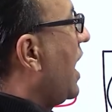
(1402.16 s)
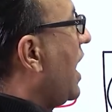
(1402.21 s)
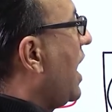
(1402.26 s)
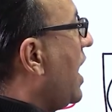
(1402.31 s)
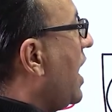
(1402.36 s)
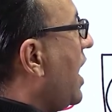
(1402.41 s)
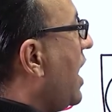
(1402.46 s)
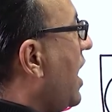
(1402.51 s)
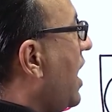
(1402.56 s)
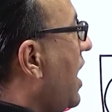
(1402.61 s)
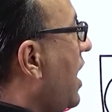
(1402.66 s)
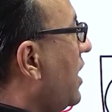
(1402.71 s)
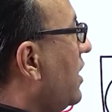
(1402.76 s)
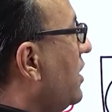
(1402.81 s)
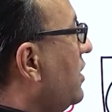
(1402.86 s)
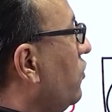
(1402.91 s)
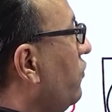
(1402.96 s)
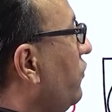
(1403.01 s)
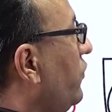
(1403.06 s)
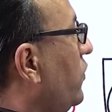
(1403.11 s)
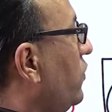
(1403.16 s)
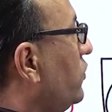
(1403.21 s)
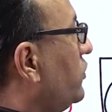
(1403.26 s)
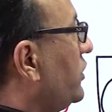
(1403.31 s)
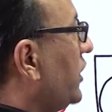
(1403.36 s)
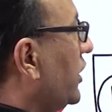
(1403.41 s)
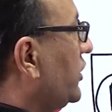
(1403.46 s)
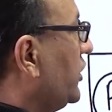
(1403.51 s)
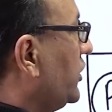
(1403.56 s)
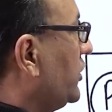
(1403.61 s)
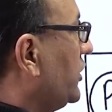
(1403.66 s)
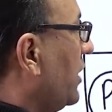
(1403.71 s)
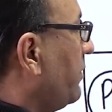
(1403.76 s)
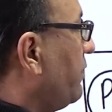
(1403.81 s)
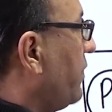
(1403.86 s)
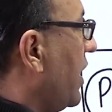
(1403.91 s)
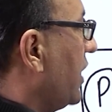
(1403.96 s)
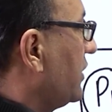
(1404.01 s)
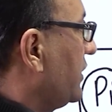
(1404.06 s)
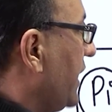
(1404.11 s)
and few structures are
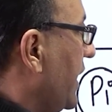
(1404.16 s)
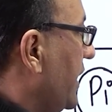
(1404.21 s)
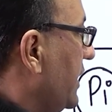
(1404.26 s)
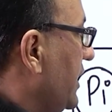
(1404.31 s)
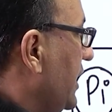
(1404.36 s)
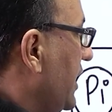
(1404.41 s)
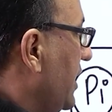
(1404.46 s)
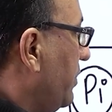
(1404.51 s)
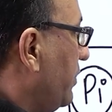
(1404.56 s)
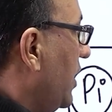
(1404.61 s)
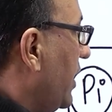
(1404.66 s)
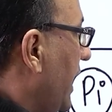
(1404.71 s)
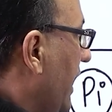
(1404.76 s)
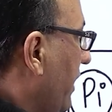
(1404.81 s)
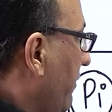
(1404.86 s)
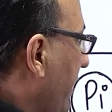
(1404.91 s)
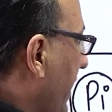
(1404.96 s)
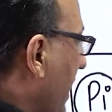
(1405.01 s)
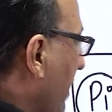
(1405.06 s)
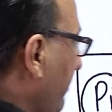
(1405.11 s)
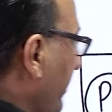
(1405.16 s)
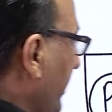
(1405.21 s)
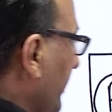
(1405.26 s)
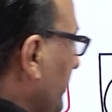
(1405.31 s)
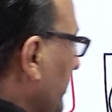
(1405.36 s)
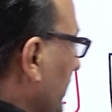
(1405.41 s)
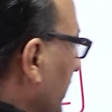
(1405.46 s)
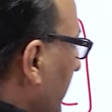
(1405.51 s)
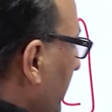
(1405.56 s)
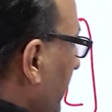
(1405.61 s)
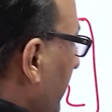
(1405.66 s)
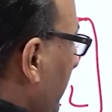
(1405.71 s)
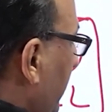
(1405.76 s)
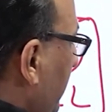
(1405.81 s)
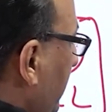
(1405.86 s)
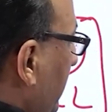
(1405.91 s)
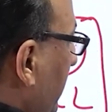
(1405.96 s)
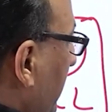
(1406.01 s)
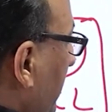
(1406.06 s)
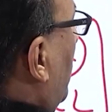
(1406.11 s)
passing deep, like we have
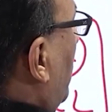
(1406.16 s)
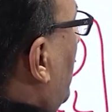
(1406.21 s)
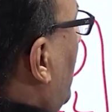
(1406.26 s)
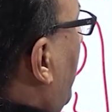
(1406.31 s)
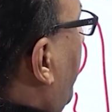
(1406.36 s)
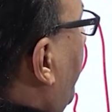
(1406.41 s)
discussed the